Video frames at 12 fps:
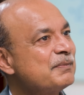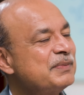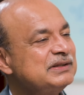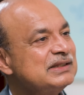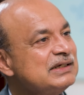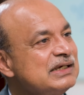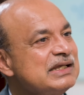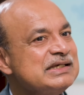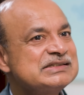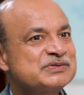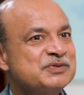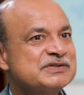But the
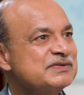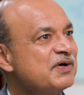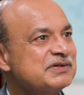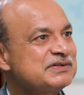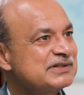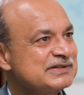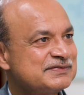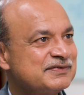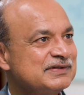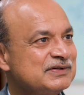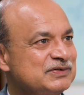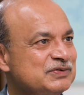lease was not just
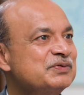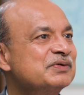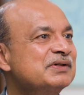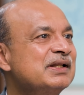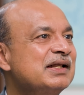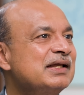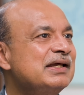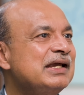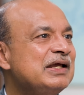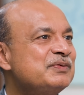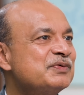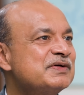for the tool,
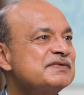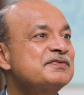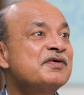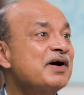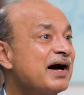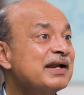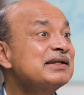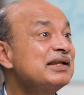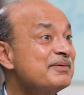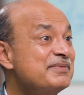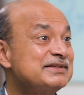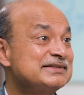it was for
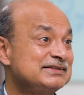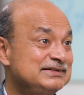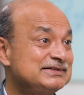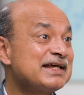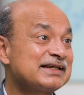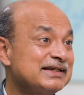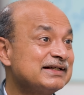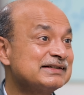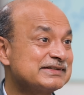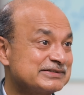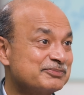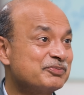unlimited
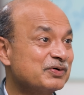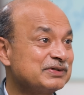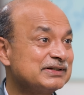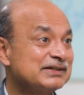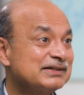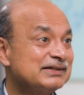technical support.